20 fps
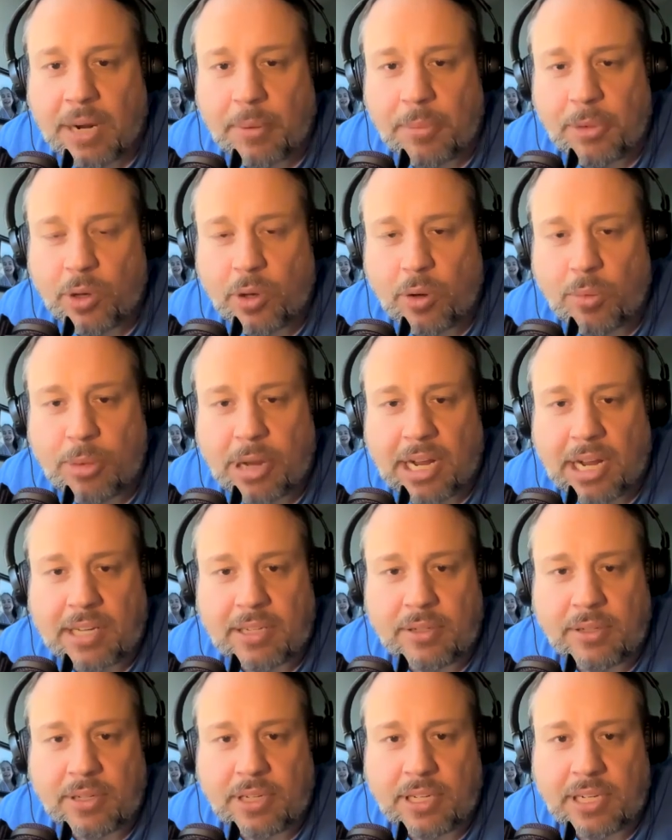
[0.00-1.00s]
I mean, you go back
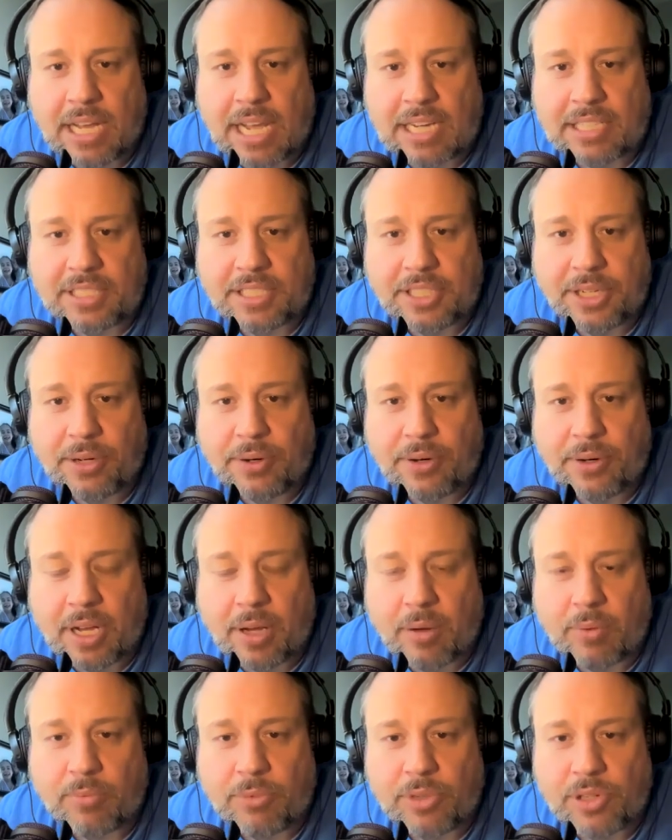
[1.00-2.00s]
and look at last year and
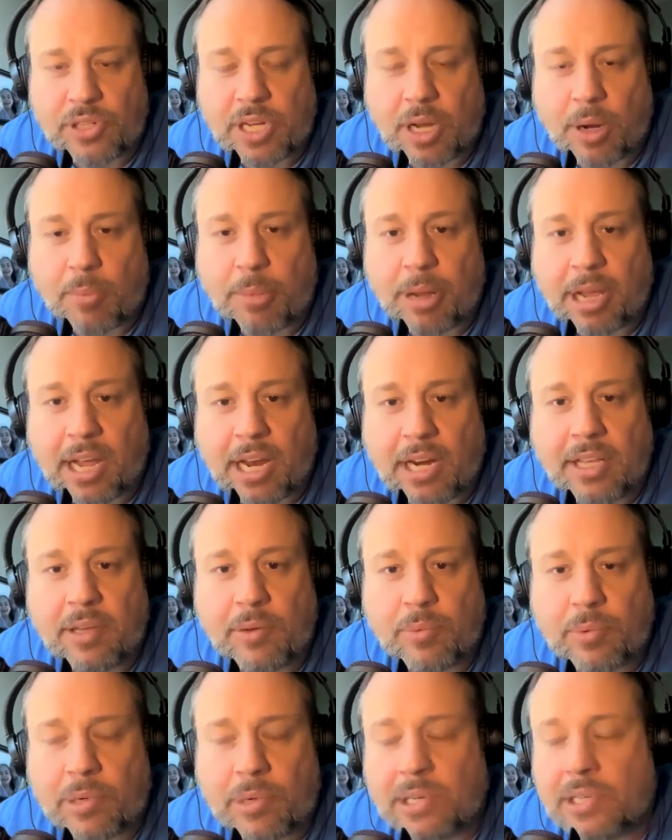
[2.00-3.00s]
how bad he
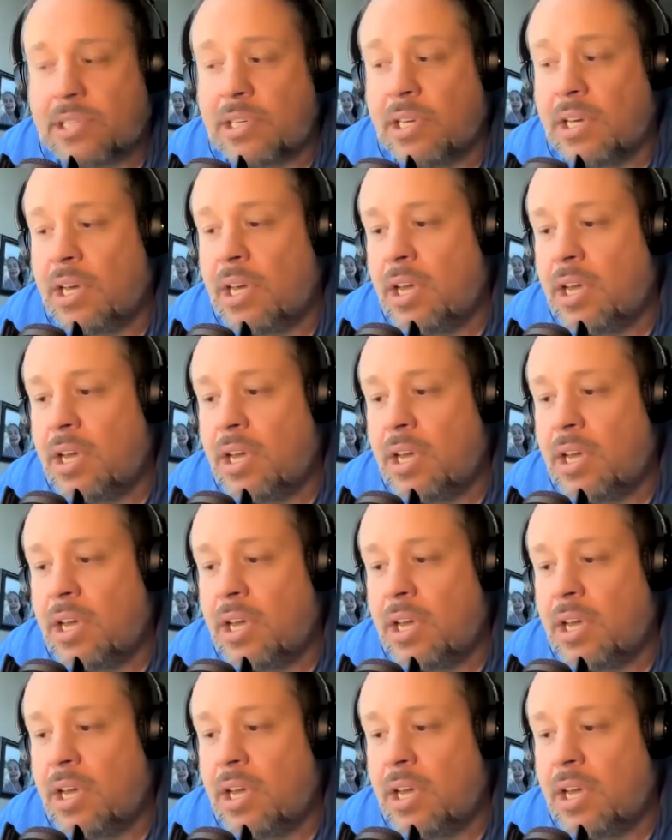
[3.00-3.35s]
was.